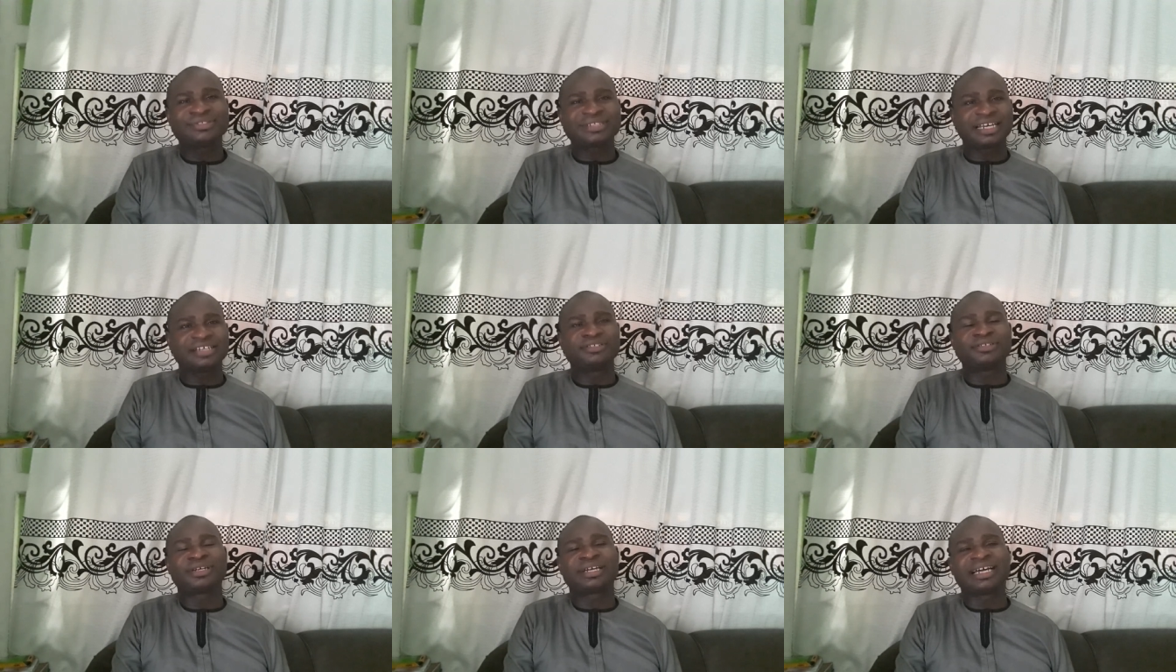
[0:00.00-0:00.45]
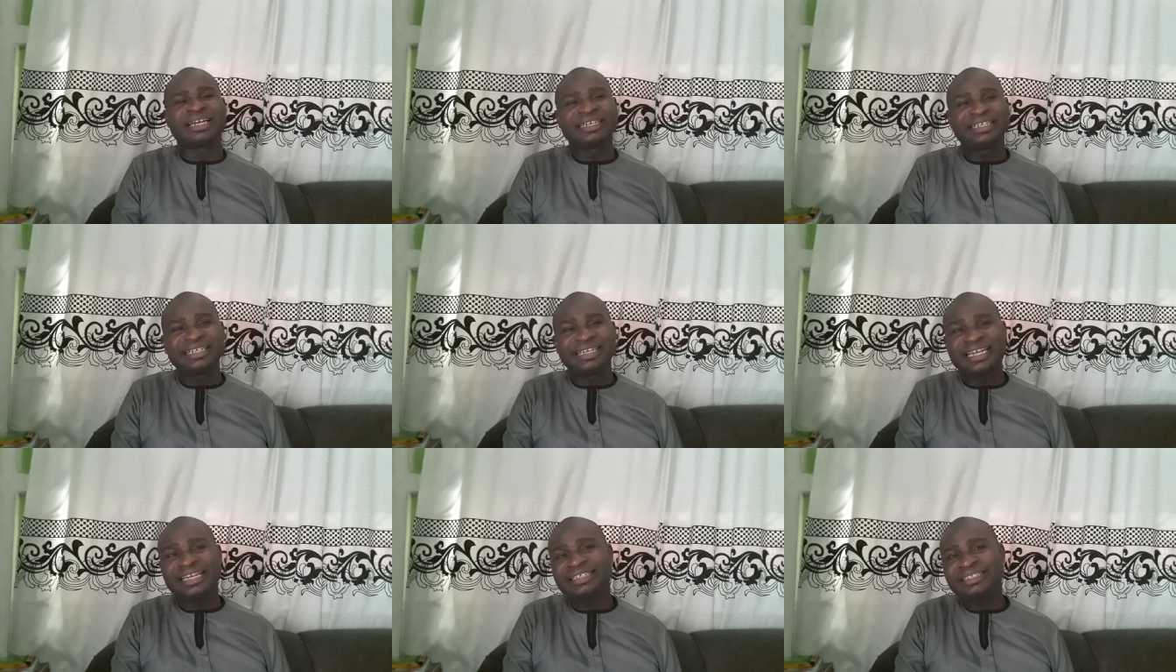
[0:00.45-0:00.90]
that you
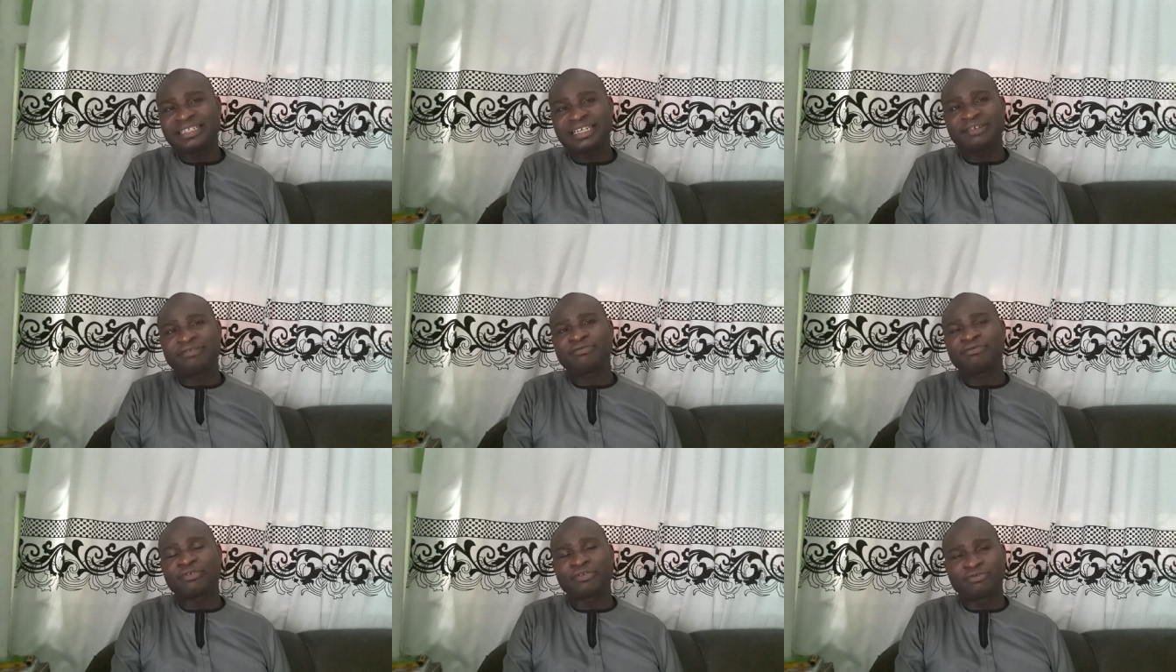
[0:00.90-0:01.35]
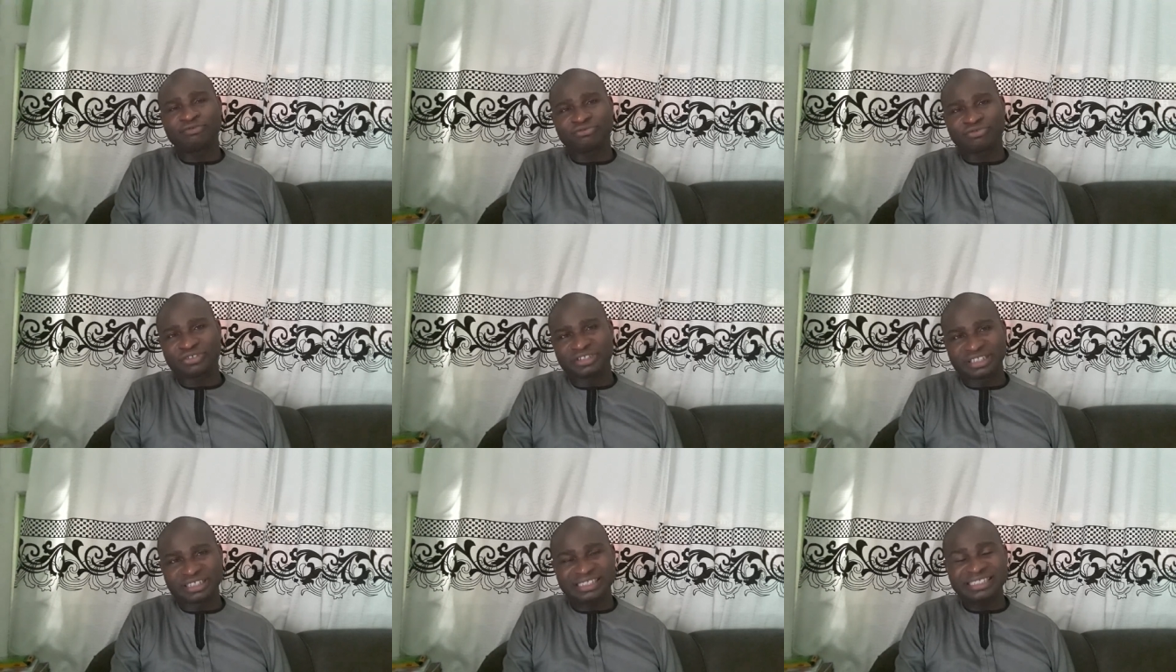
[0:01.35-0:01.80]
can learn them for
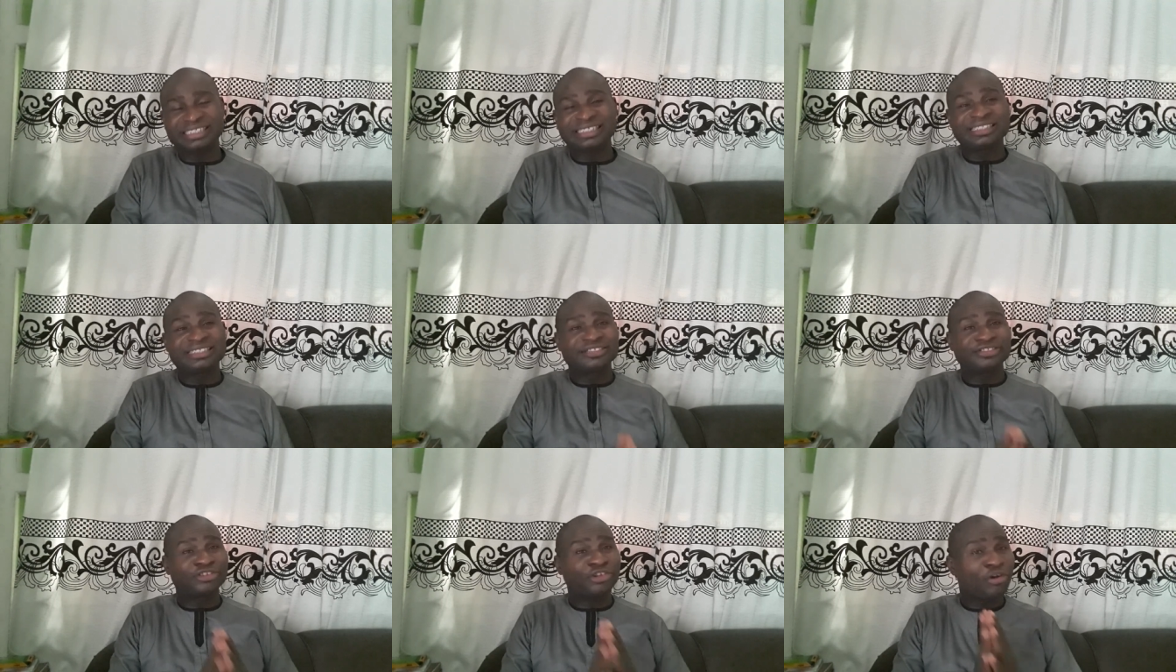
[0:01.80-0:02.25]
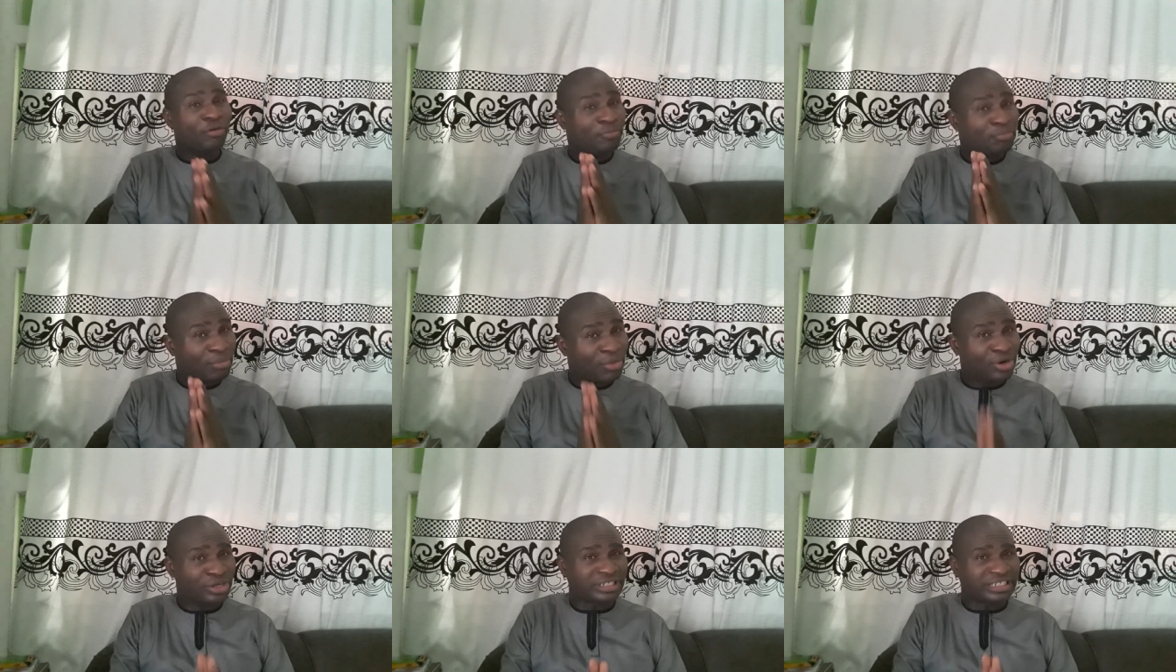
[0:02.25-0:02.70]
free it is not
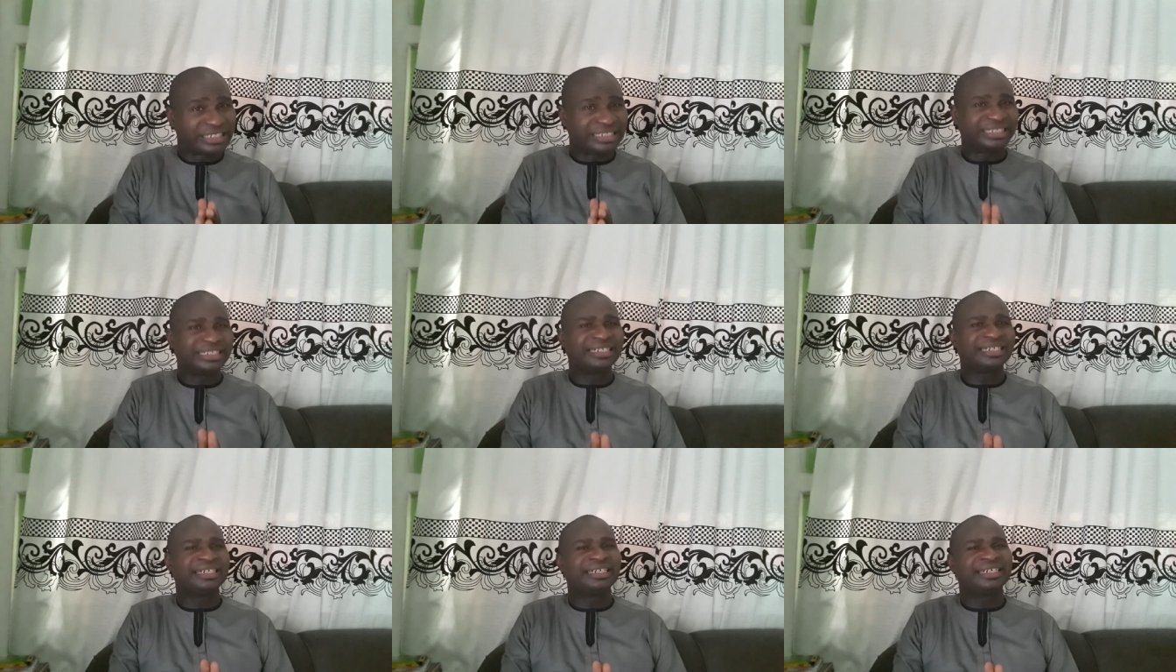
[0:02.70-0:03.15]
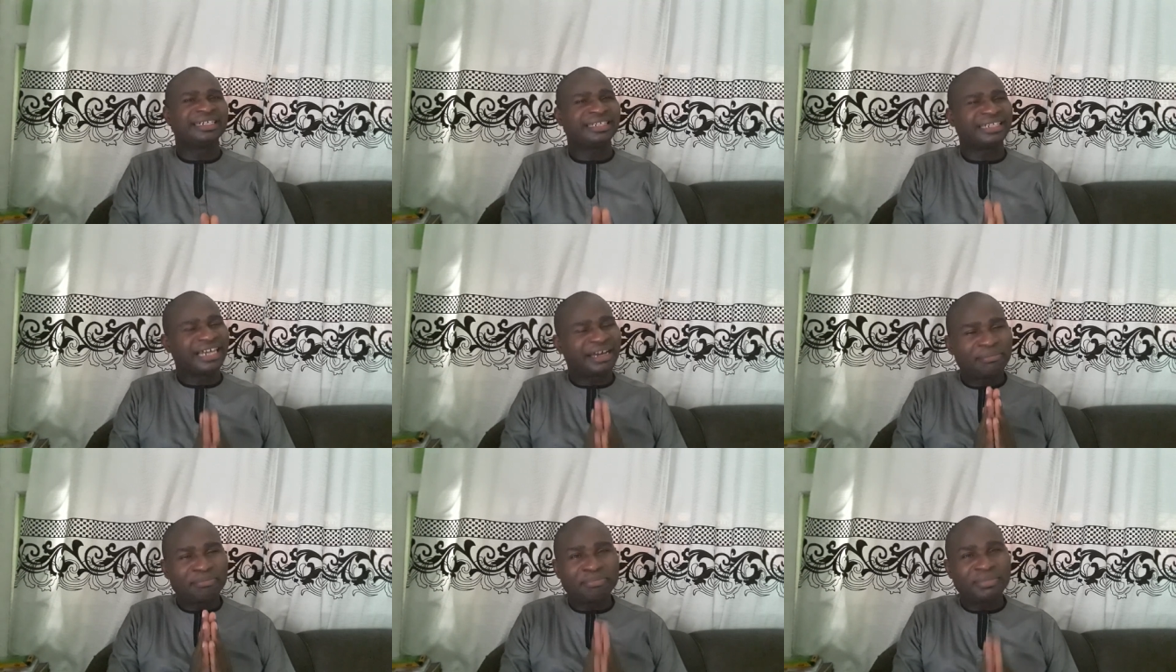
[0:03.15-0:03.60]
money
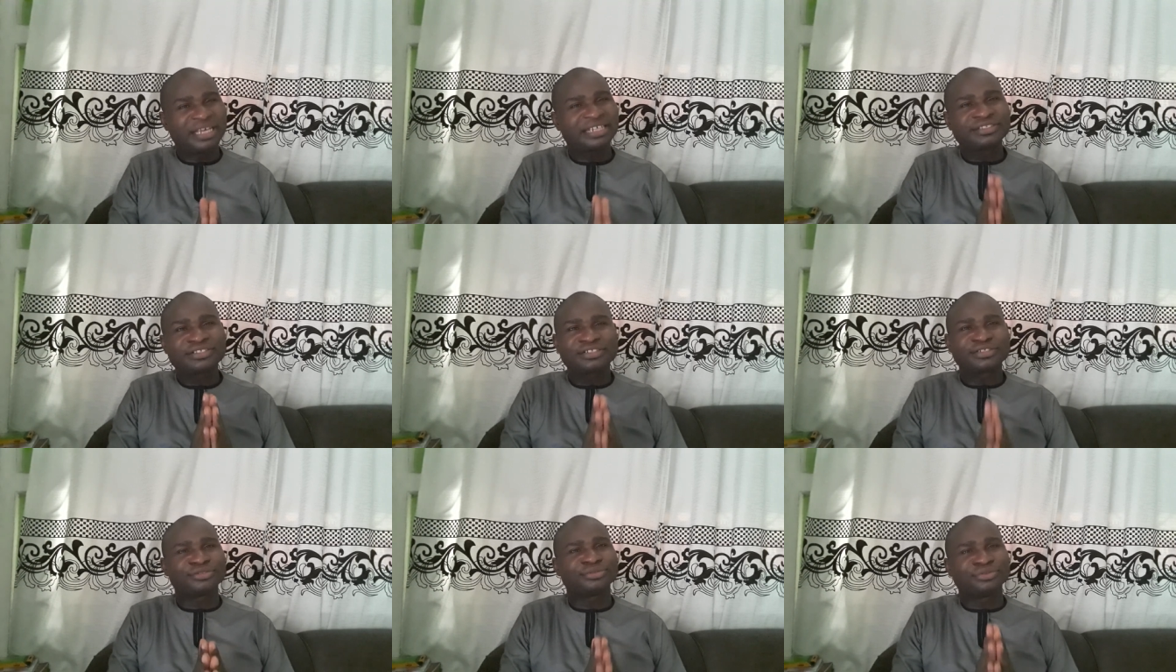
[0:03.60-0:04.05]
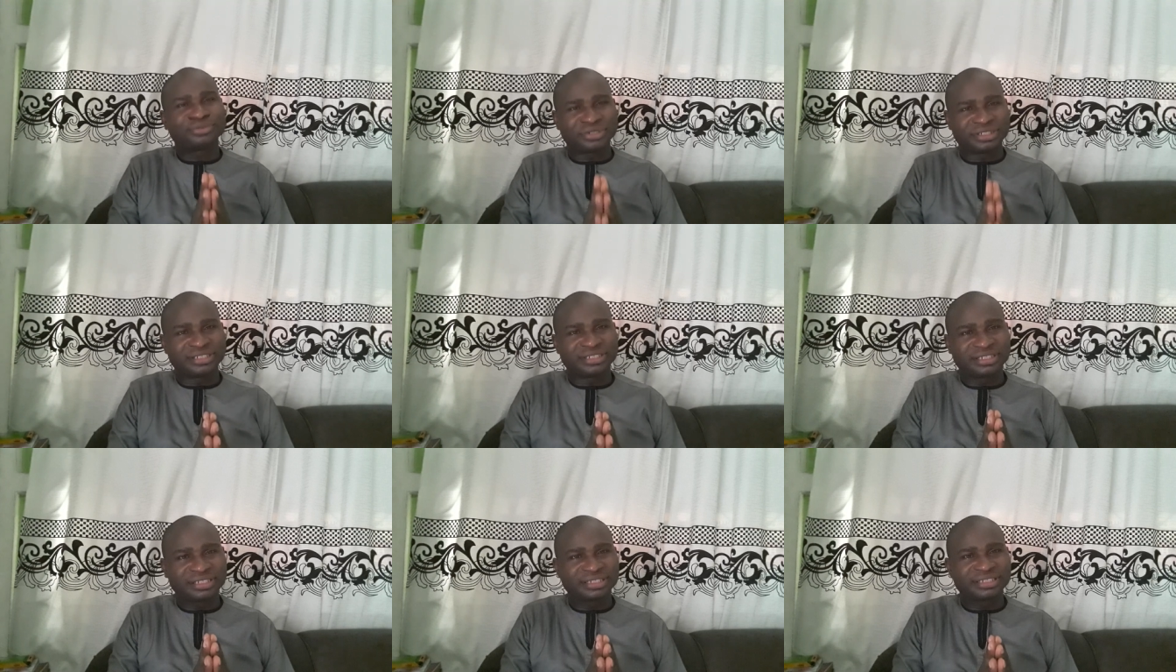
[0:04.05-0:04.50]
that makes you
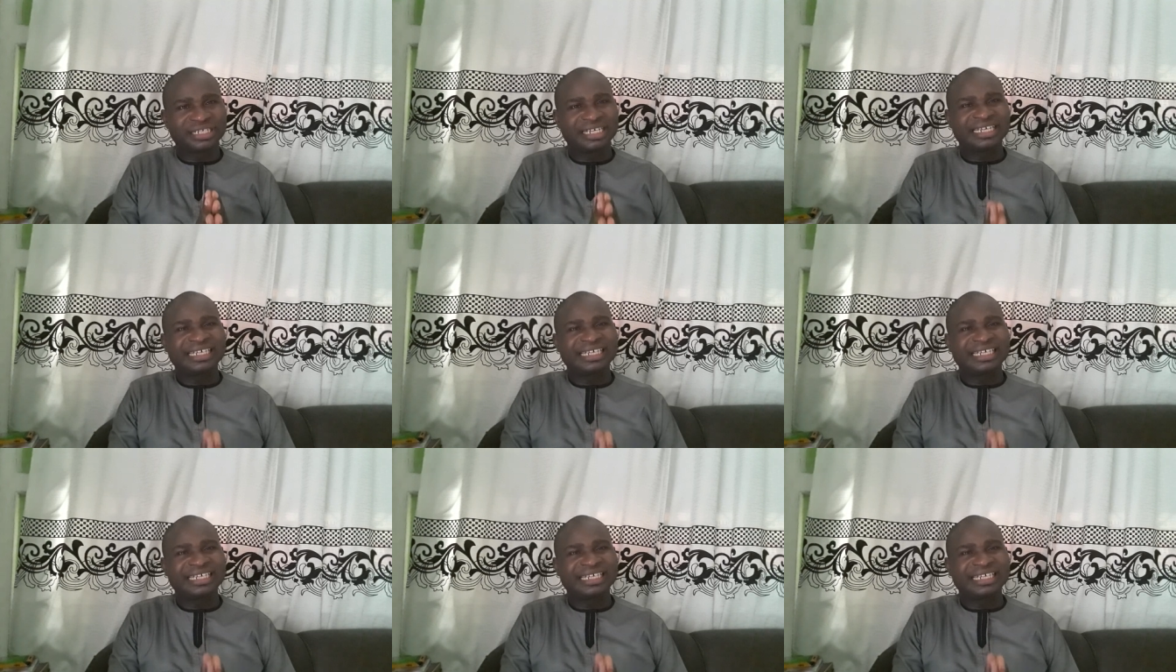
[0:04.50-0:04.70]
rich